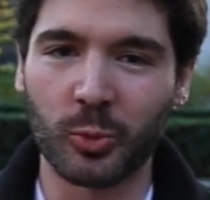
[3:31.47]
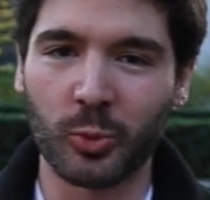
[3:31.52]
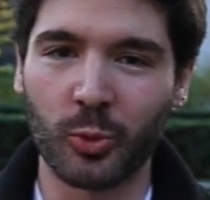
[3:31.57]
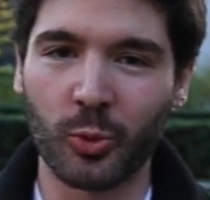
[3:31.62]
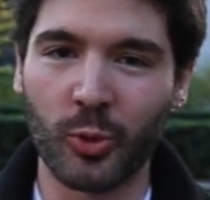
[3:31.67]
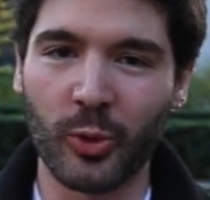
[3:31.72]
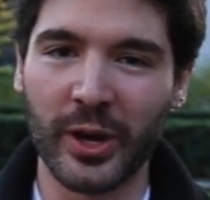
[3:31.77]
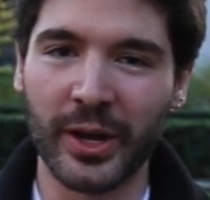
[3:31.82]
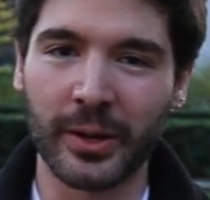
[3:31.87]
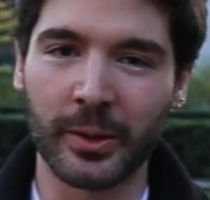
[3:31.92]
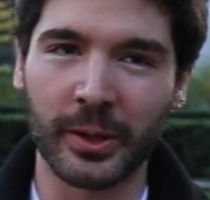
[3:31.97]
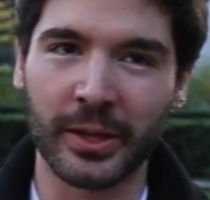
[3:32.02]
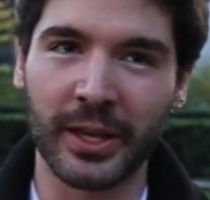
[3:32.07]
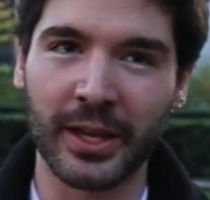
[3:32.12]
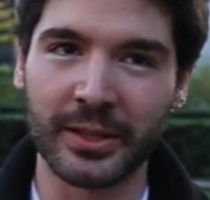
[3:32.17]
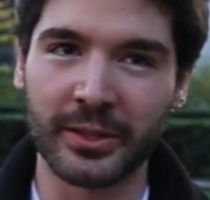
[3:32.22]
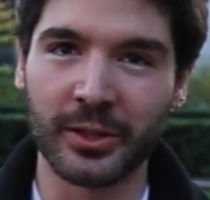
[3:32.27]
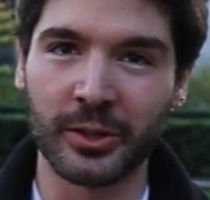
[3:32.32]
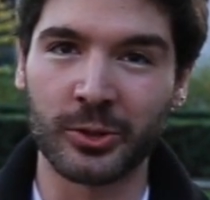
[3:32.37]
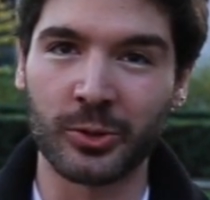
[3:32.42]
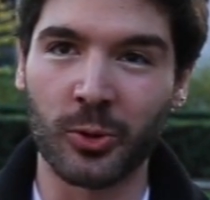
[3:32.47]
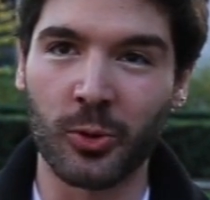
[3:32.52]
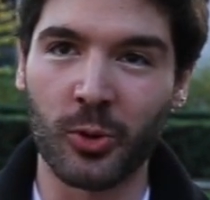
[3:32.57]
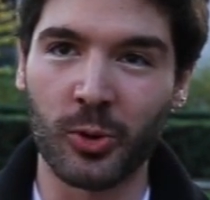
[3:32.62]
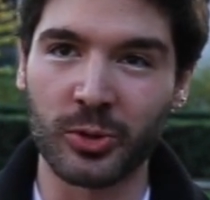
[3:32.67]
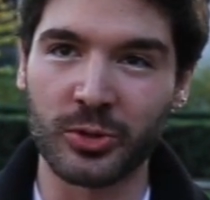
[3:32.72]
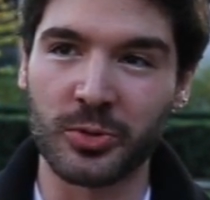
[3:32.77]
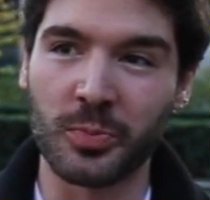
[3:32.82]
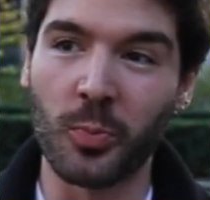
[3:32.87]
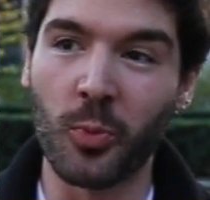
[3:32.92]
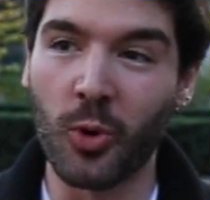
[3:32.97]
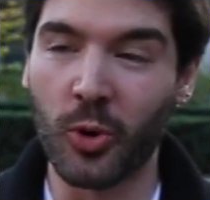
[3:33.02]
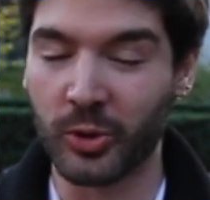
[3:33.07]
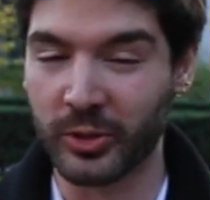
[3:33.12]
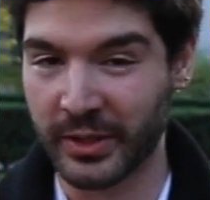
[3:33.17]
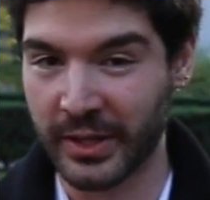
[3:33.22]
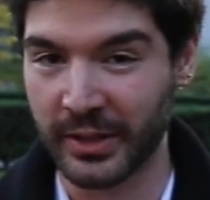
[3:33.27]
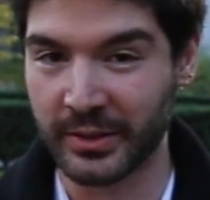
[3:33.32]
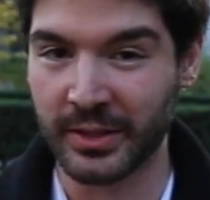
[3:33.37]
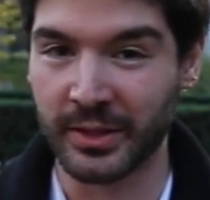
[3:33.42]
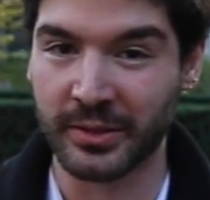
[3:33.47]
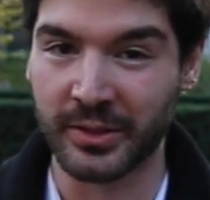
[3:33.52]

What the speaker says: we're heading towards more data